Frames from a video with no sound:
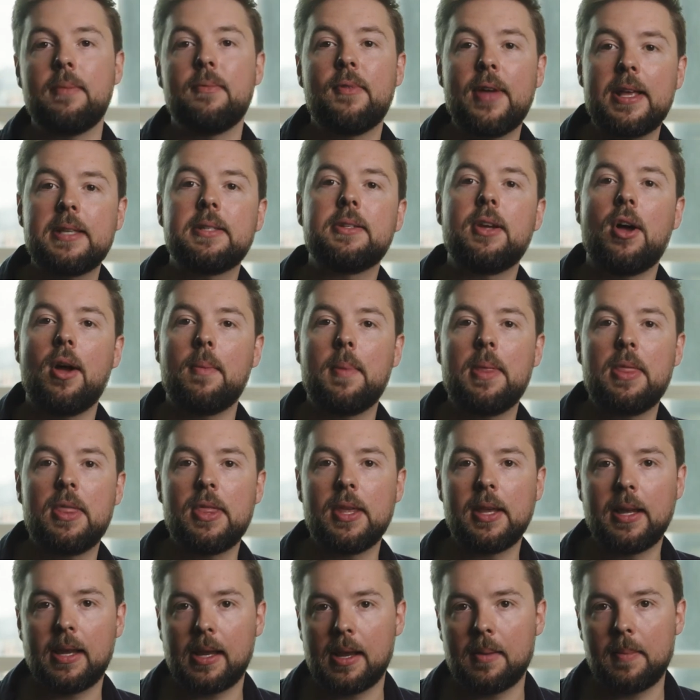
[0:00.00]
Invest time in
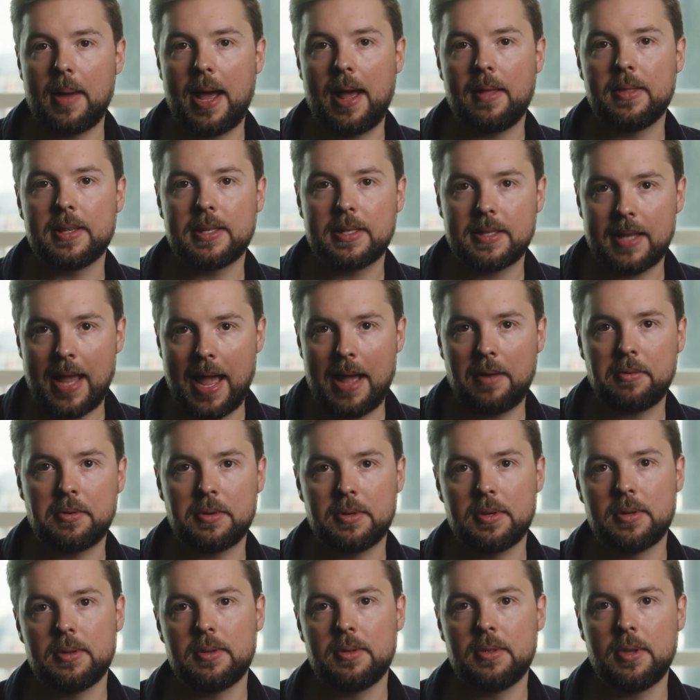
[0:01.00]
thinking about the
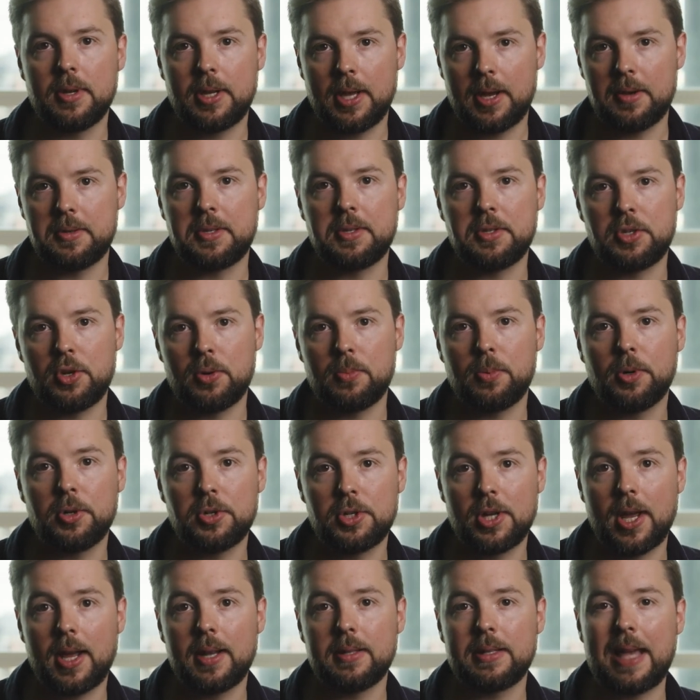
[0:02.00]
sound that goes into your
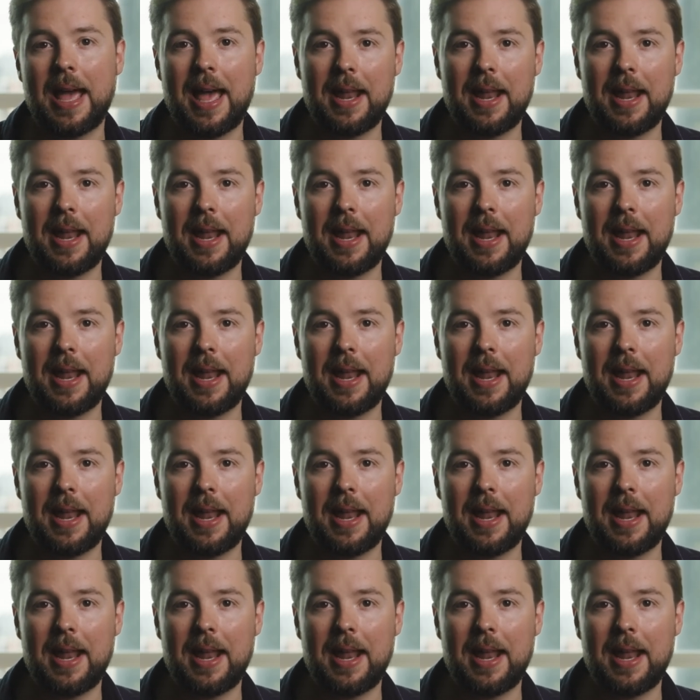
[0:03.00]
project.